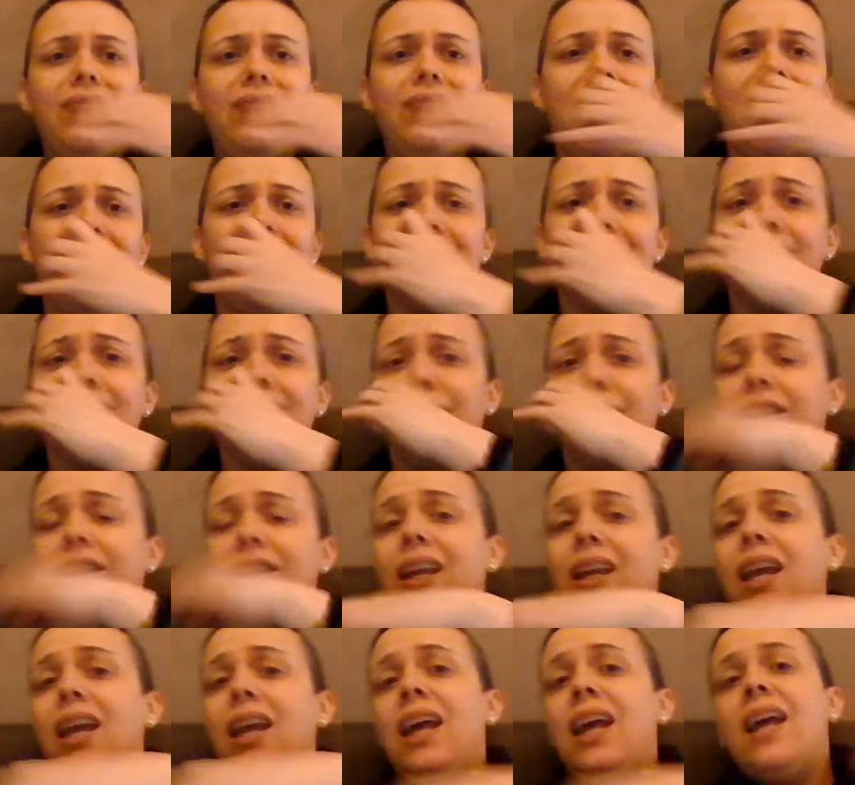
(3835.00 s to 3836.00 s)
And so,
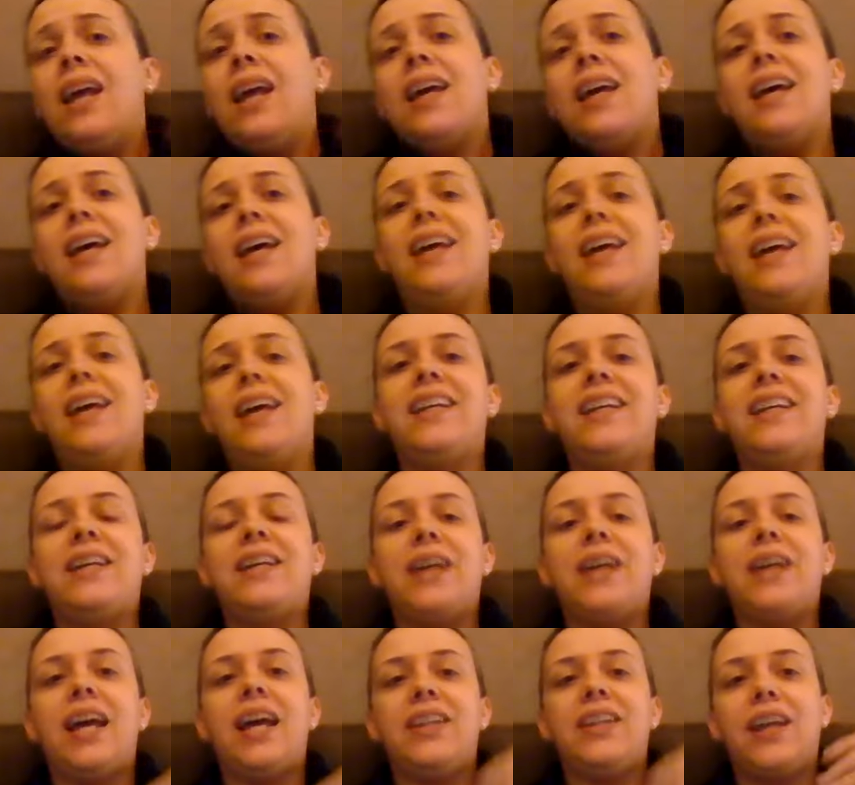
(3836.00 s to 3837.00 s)

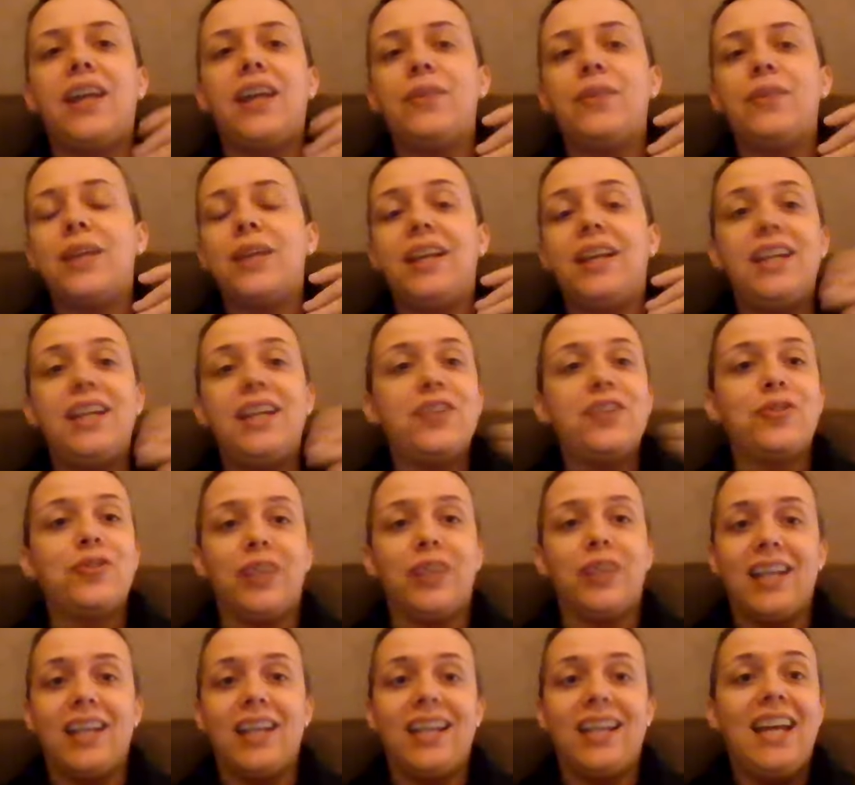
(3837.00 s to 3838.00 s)
and
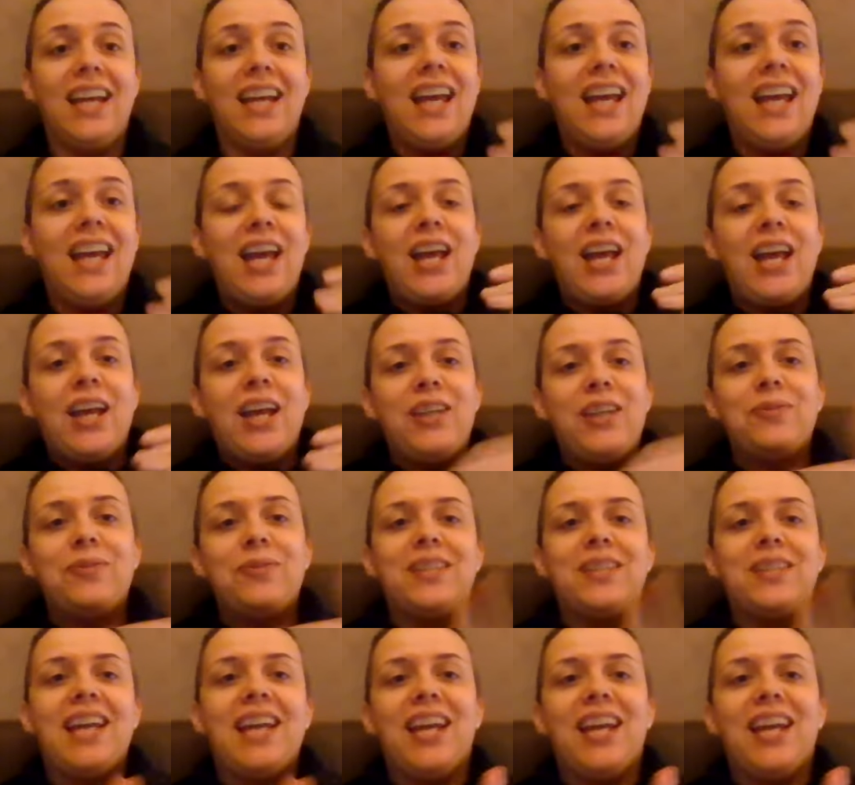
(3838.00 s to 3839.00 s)
literally, and you were
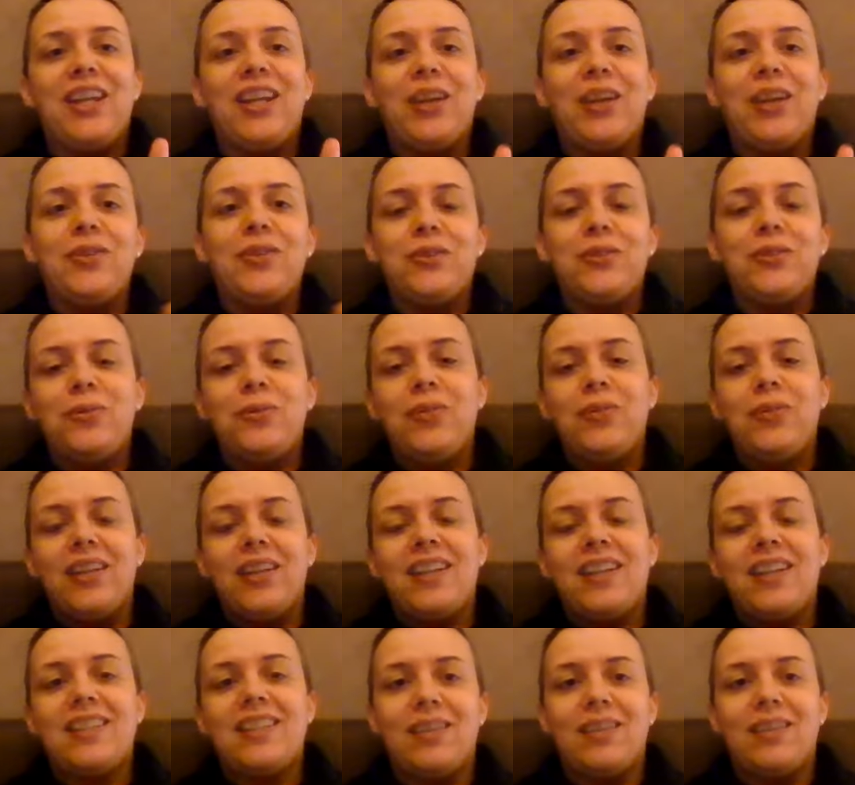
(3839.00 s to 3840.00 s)
saying, you know, you wouldn't
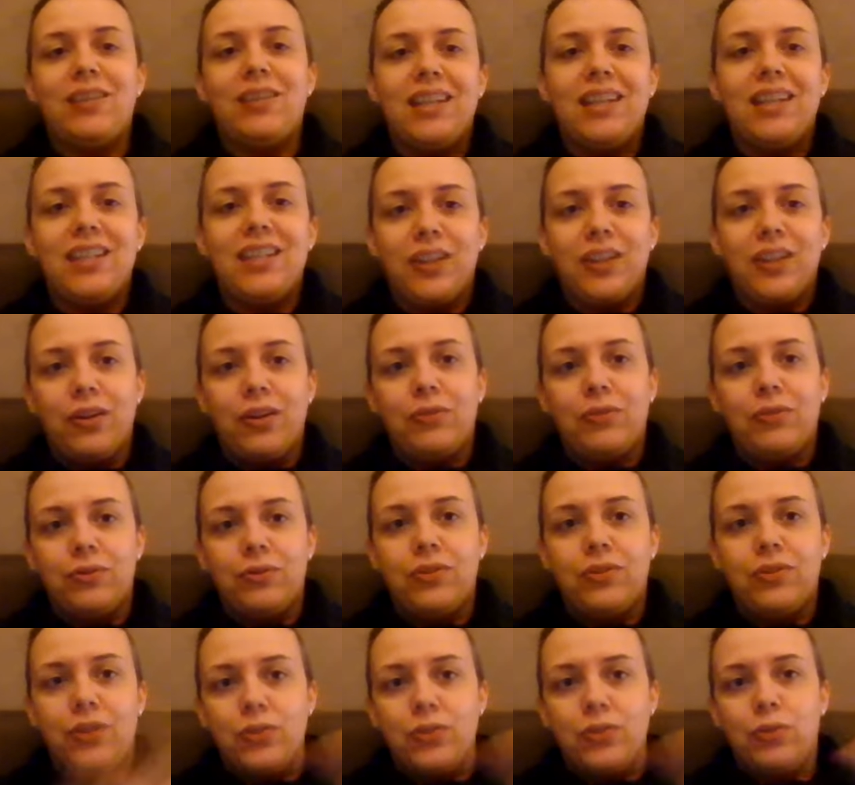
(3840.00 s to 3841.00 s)
necessarily need to go through
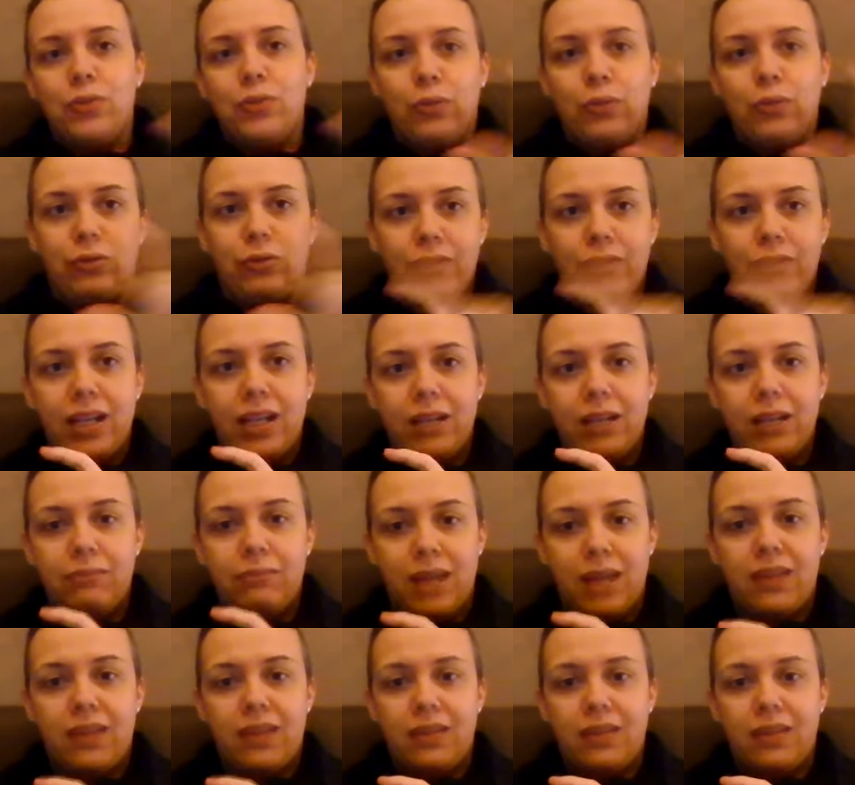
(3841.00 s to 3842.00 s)
use all three
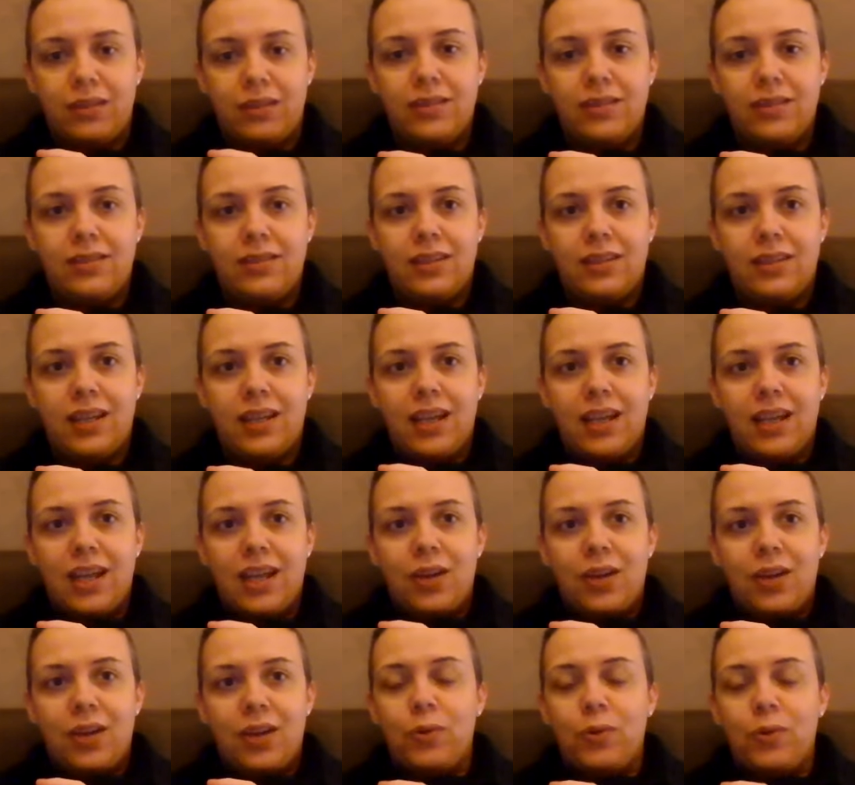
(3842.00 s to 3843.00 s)
methods.
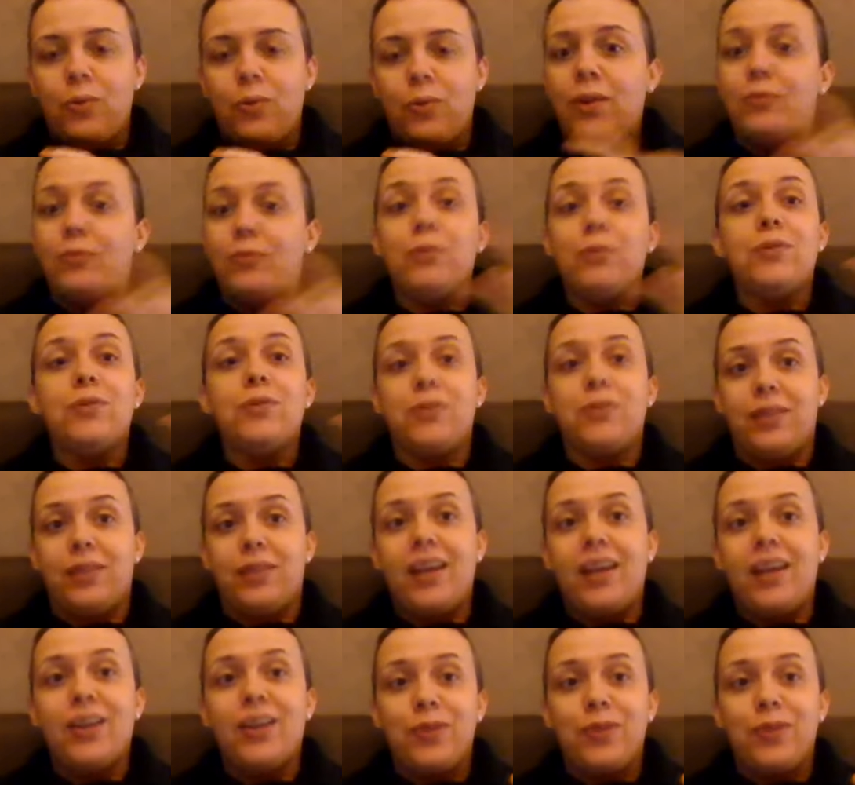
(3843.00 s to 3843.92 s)
Well, when we were doing that